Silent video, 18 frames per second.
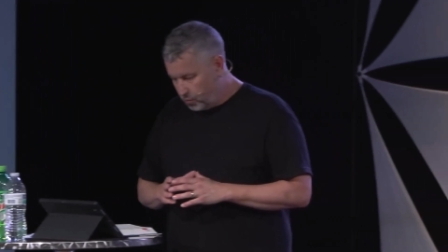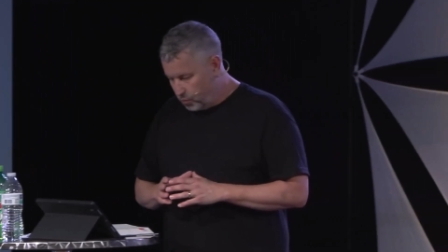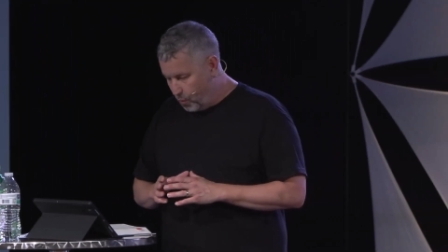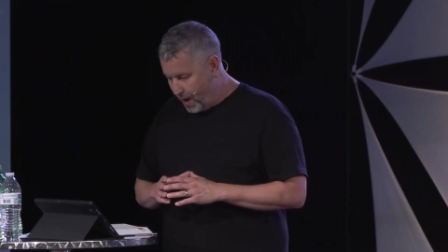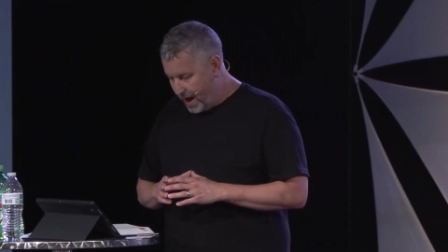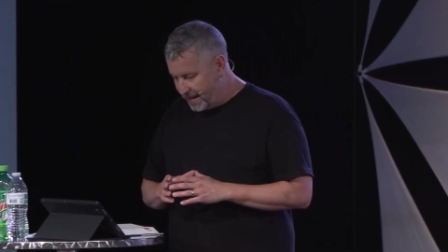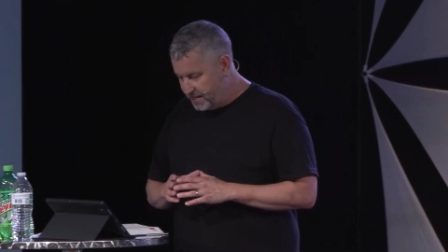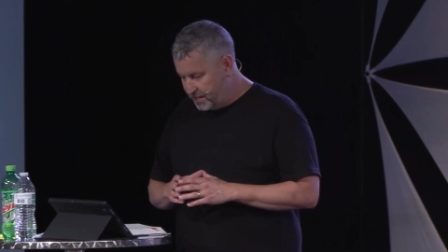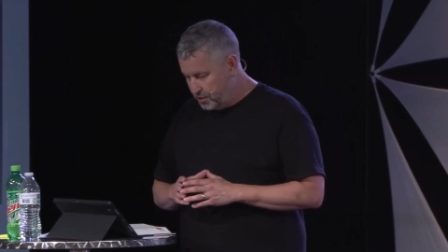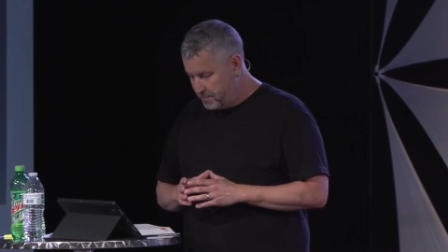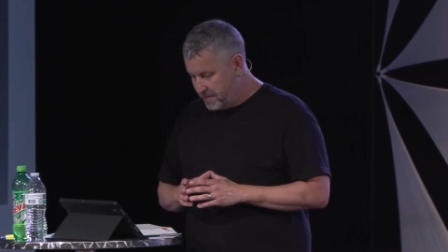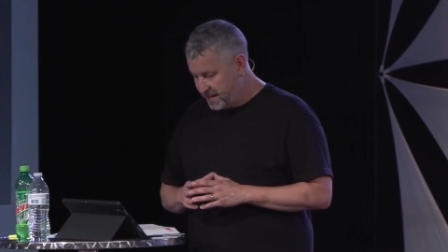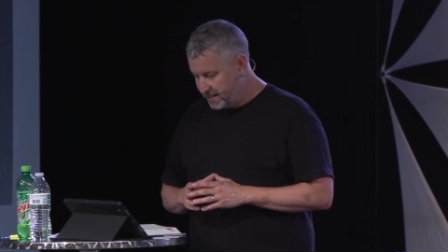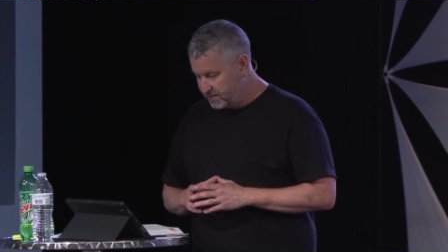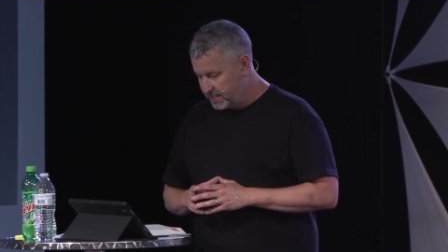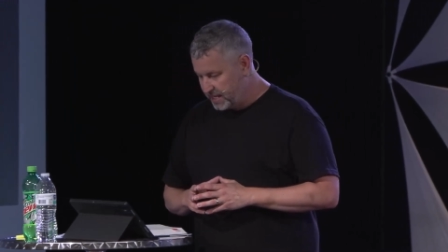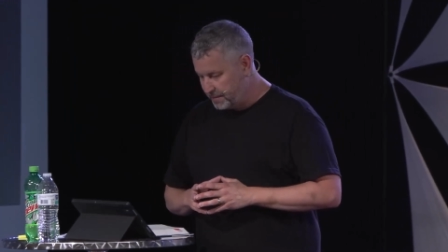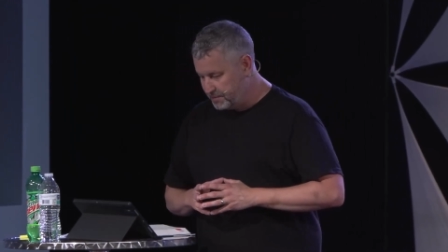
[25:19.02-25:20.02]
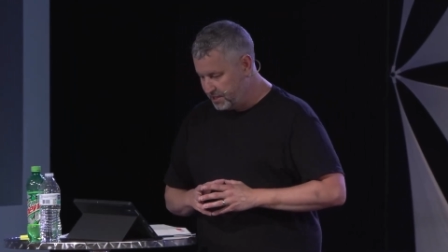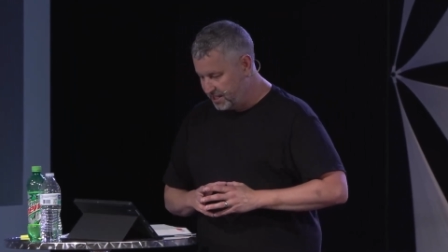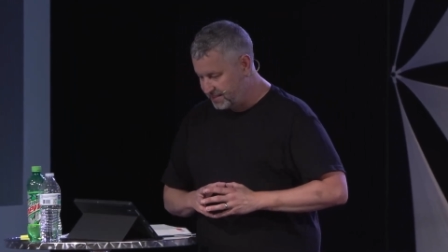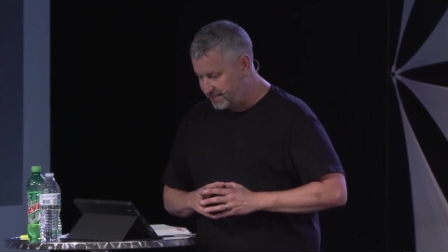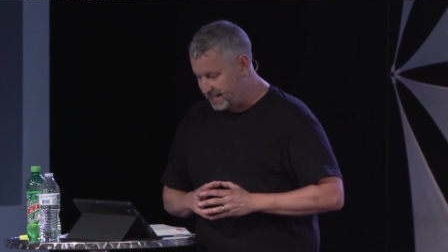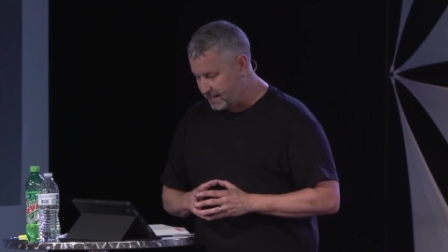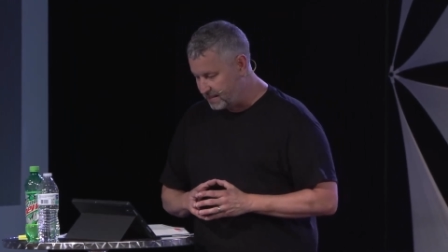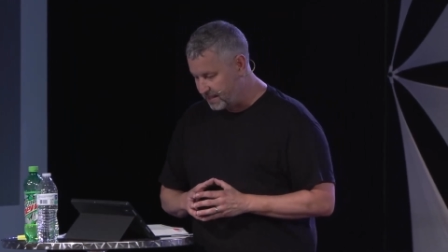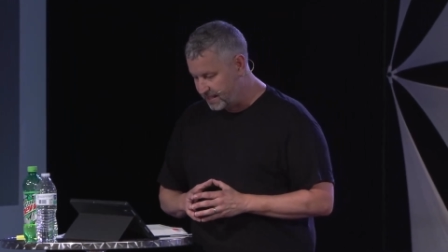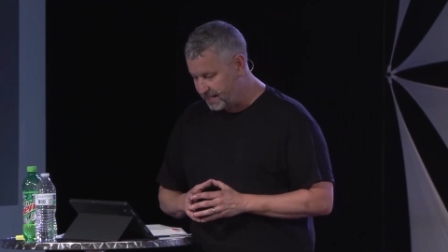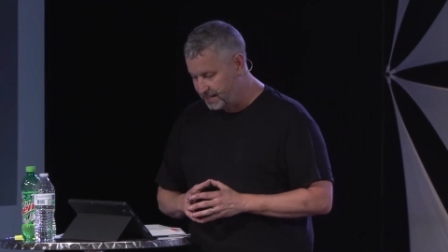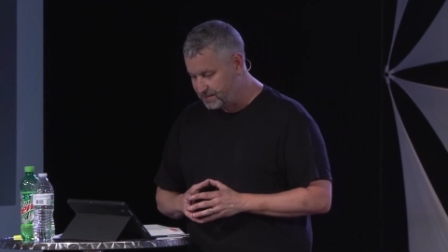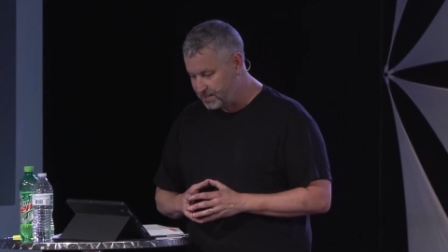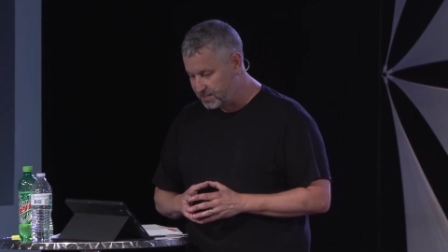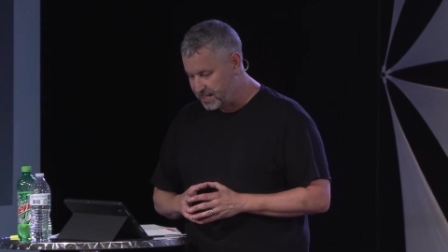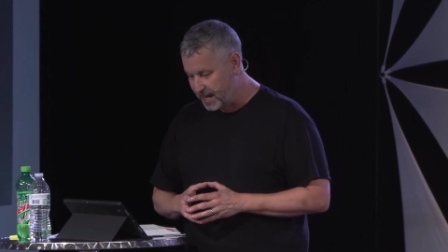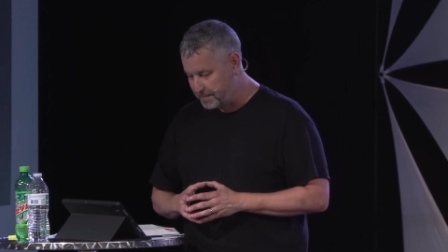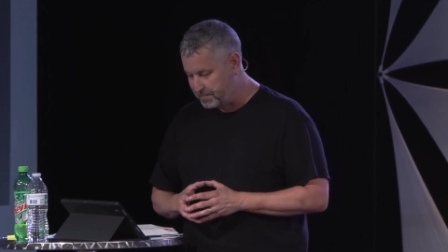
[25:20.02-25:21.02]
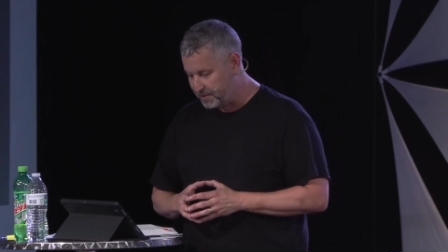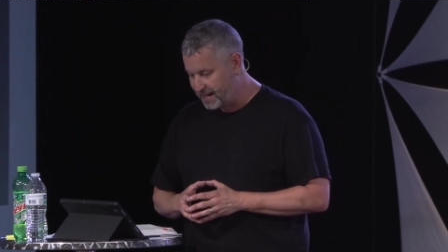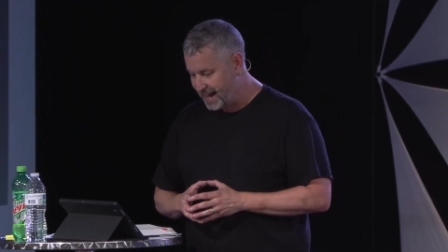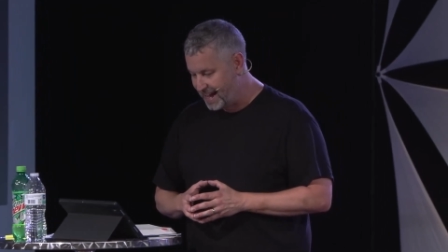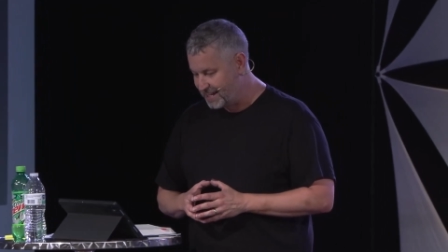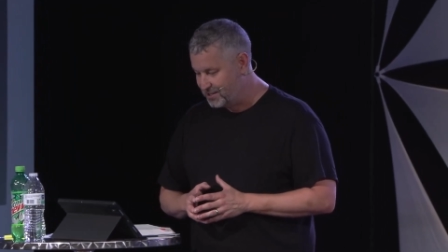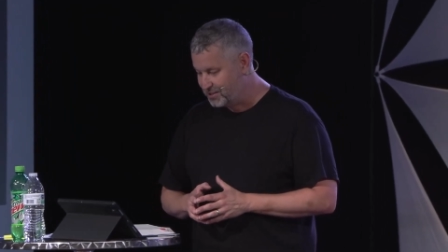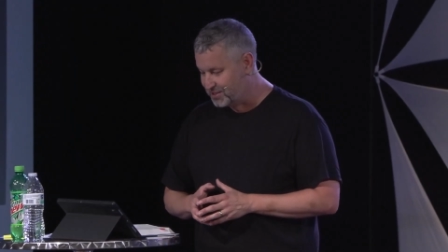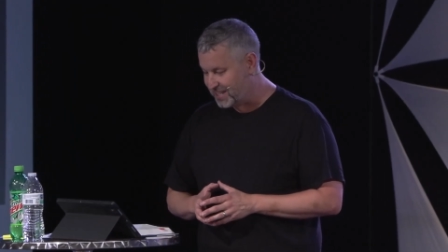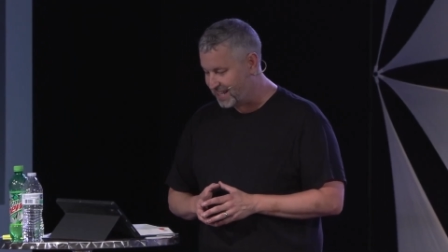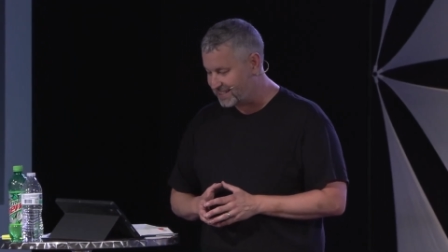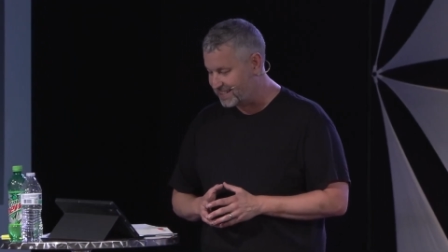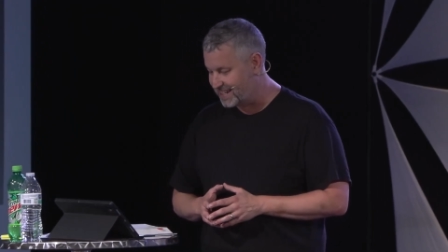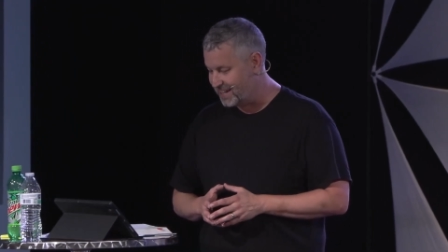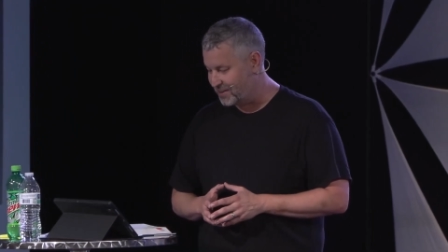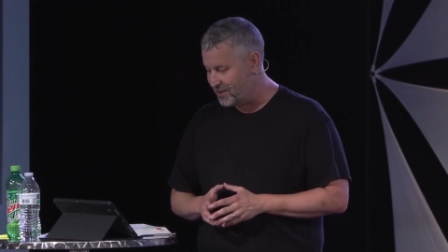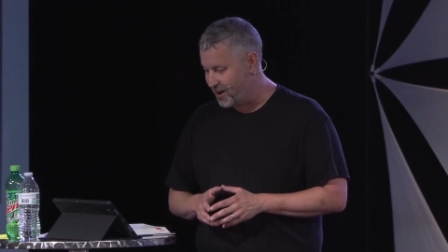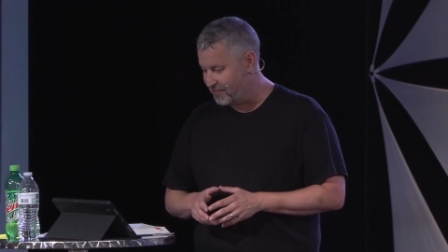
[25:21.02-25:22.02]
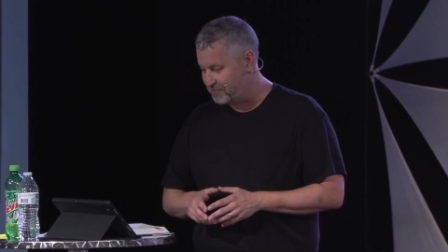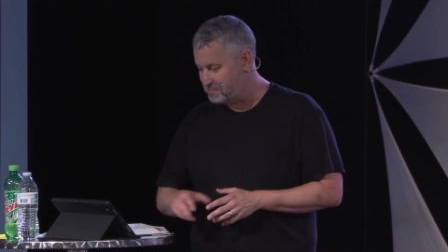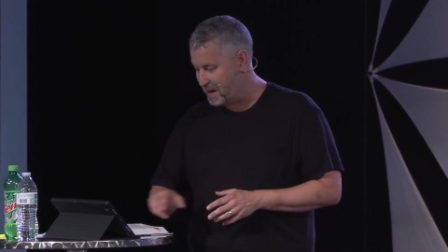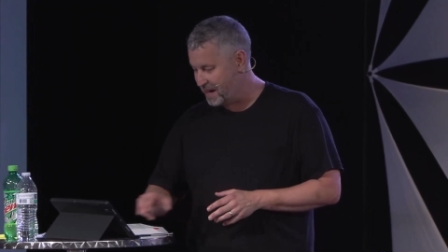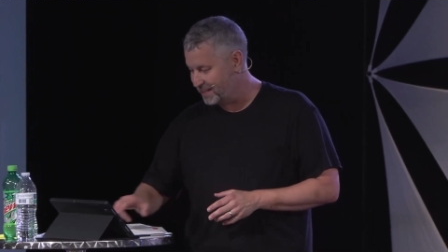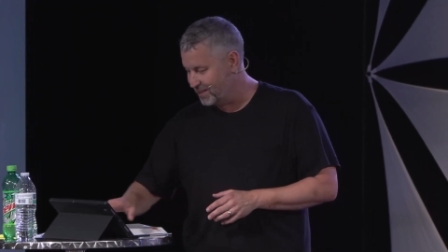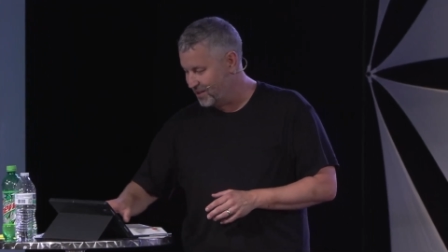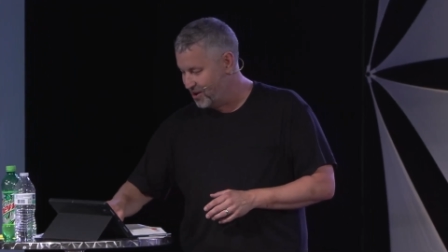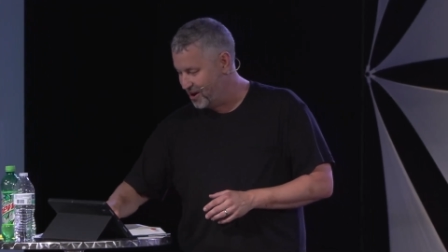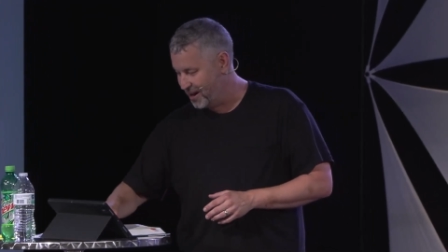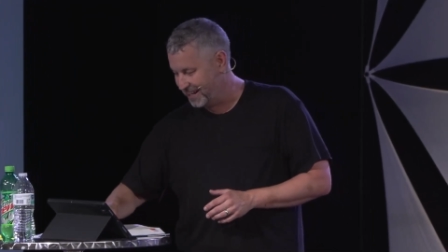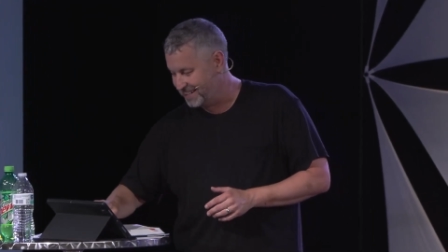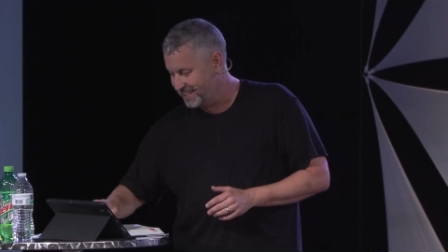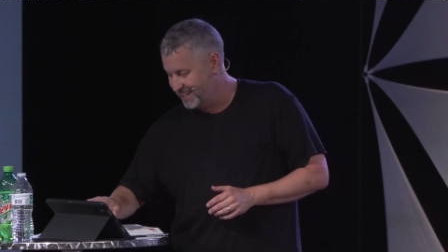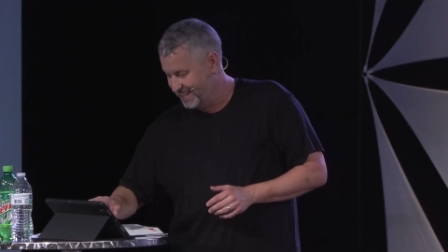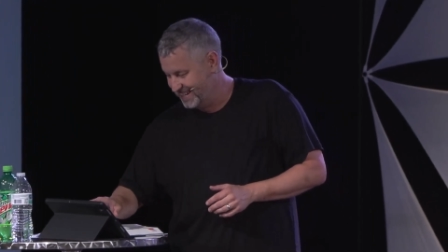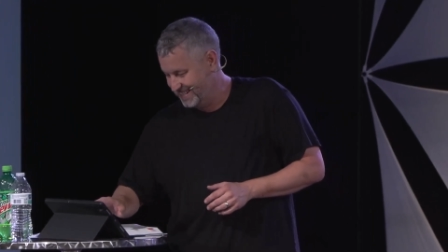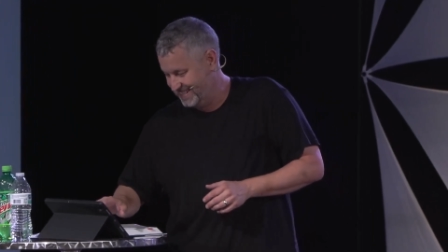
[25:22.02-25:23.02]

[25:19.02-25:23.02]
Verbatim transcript: why do you make Zebedee sound like he's the type of guy who says, Get off my lawn?